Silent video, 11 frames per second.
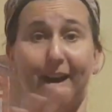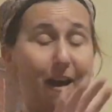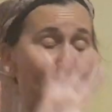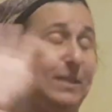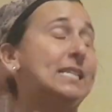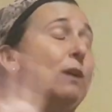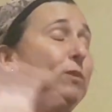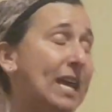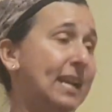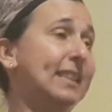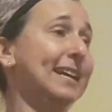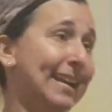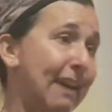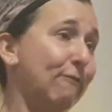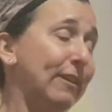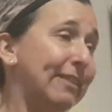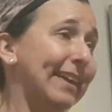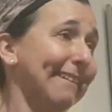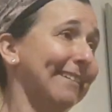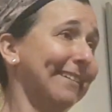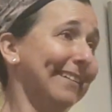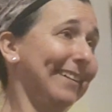I've been set up with anything and
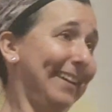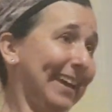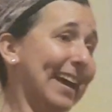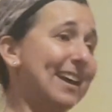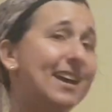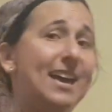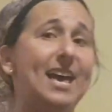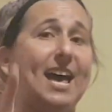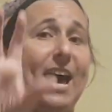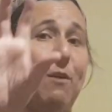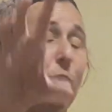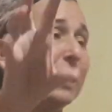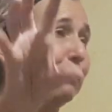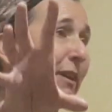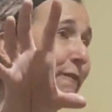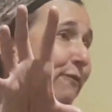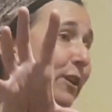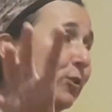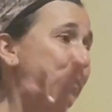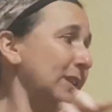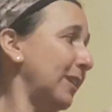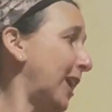everything. Okay? And while it's being
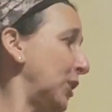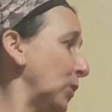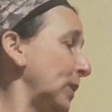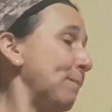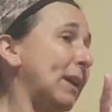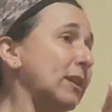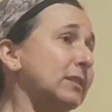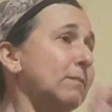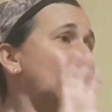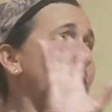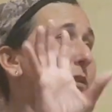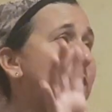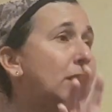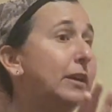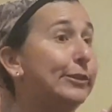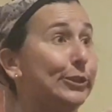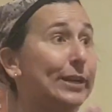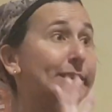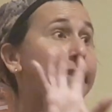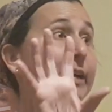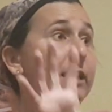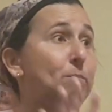filmed, I don't want to embarrass them because
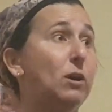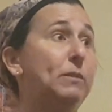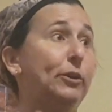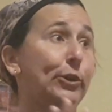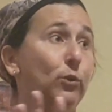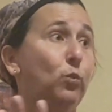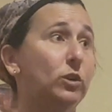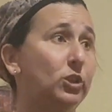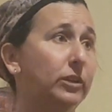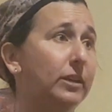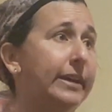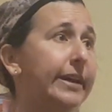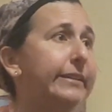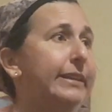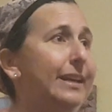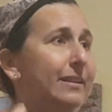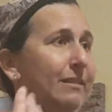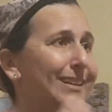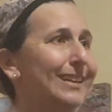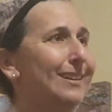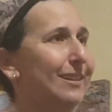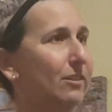chances are they're probably going to watch it. And then,
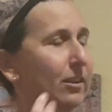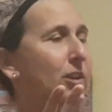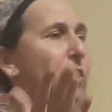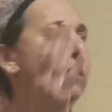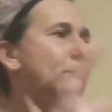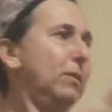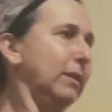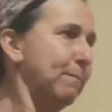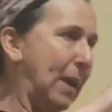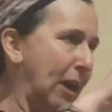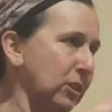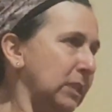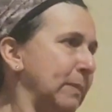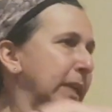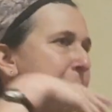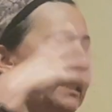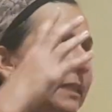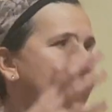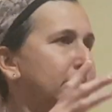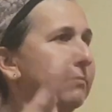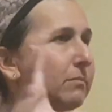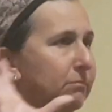embarrassment
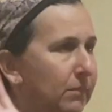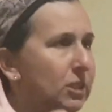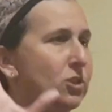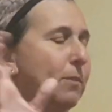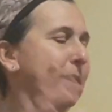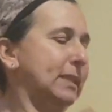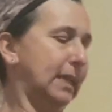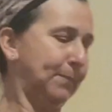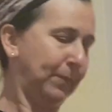and it's not my turn.